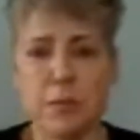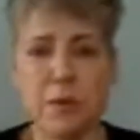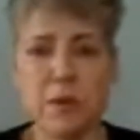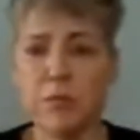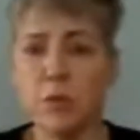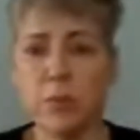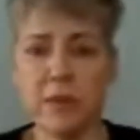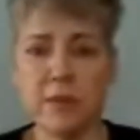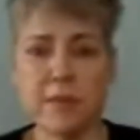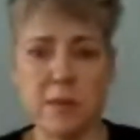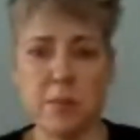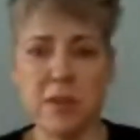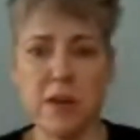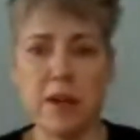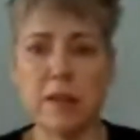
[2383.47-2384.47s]
to, I mean, if you want to
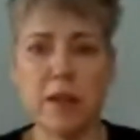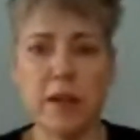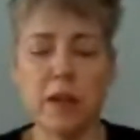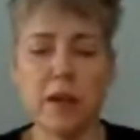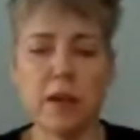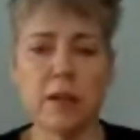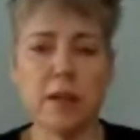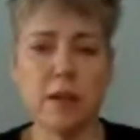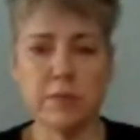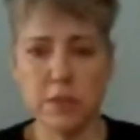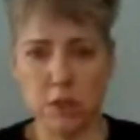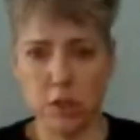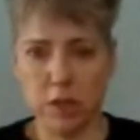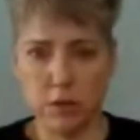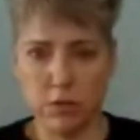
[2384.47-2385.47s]
send me that link, I'd
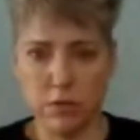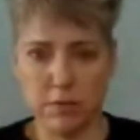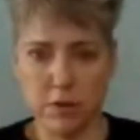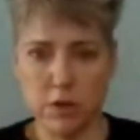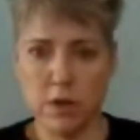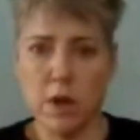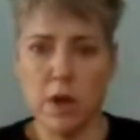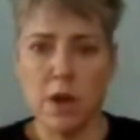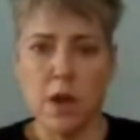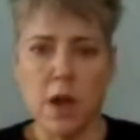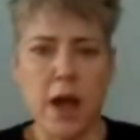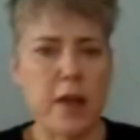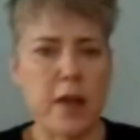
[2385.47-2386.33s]
love to look it over.